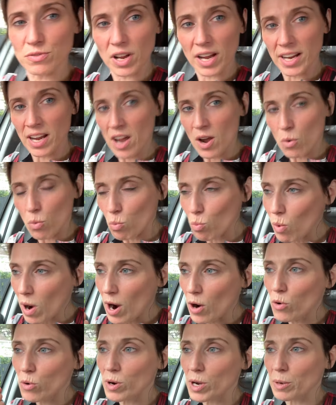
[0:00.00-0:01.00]
like
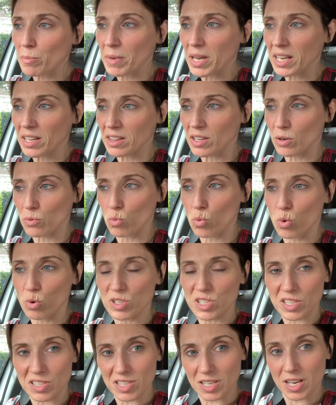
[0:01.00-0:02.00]
welcoming the
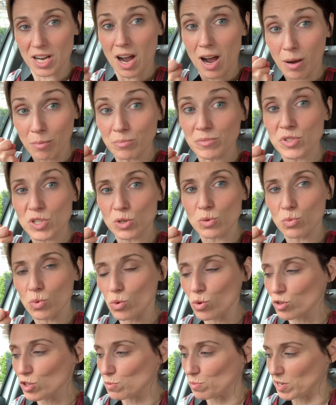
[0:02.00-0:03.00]
water to come
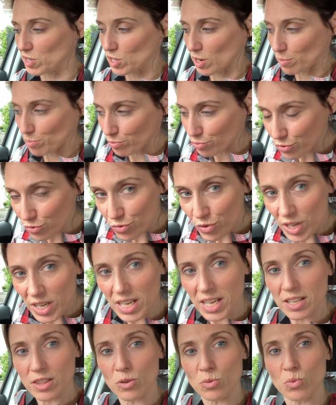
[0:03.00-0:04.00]
towards me. So I'm
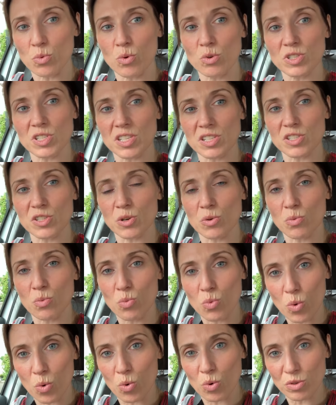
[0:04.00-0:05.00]
bringing the water
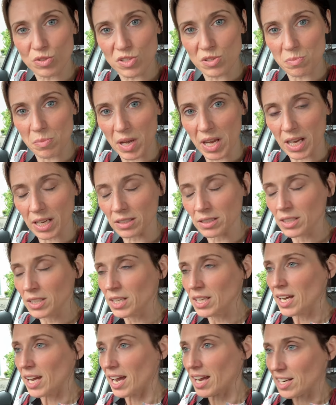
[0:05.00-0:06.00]
towards me
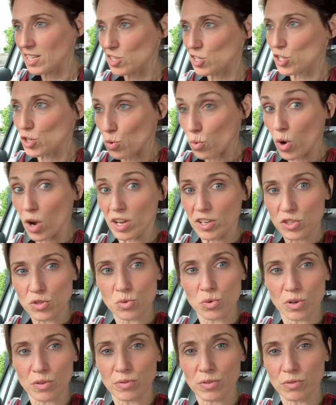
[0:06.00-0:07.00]
and it squirts
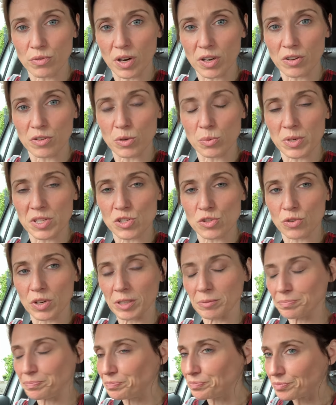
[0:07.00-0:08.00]
all of the front of the
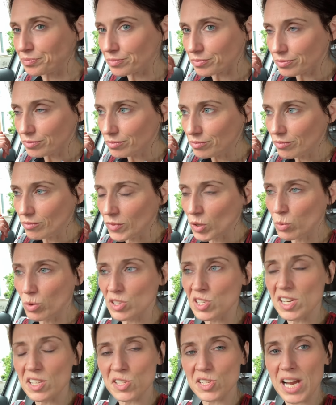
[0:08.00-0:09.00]
windscreen. What
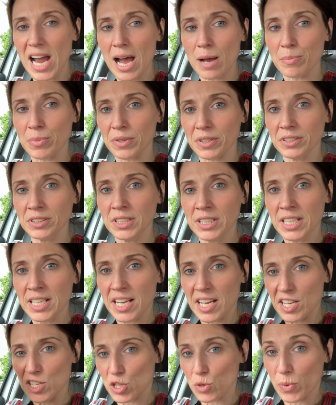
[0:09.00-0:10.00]
tends to happen
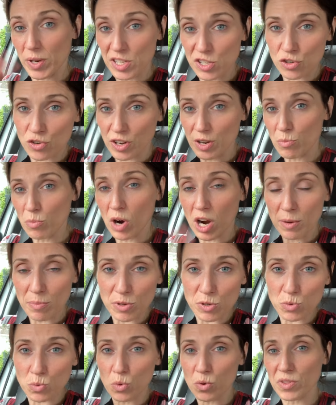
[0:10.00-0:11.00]
is the windscreen
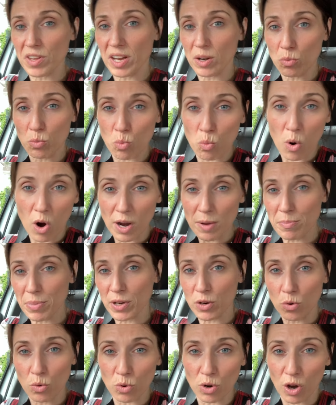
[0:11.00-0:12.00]
wipers will then wipe it
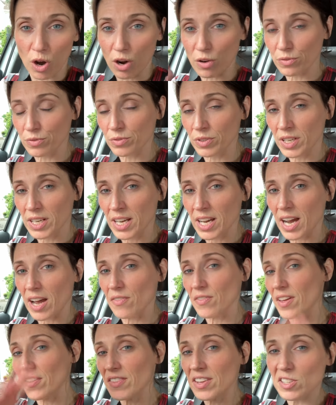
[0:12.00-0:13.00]
all off.
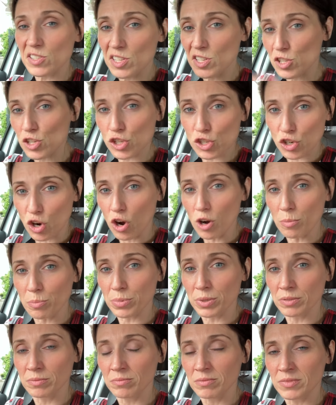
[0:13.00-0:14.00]
And then there's the
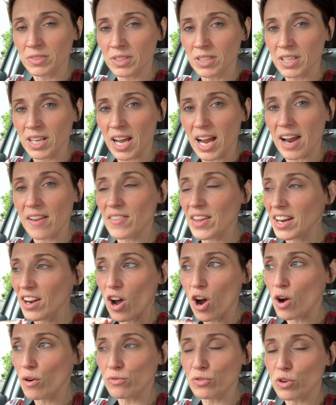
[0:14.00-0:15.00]
stop. And then
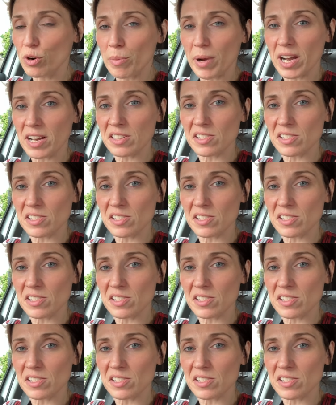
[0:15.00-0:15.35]
after about a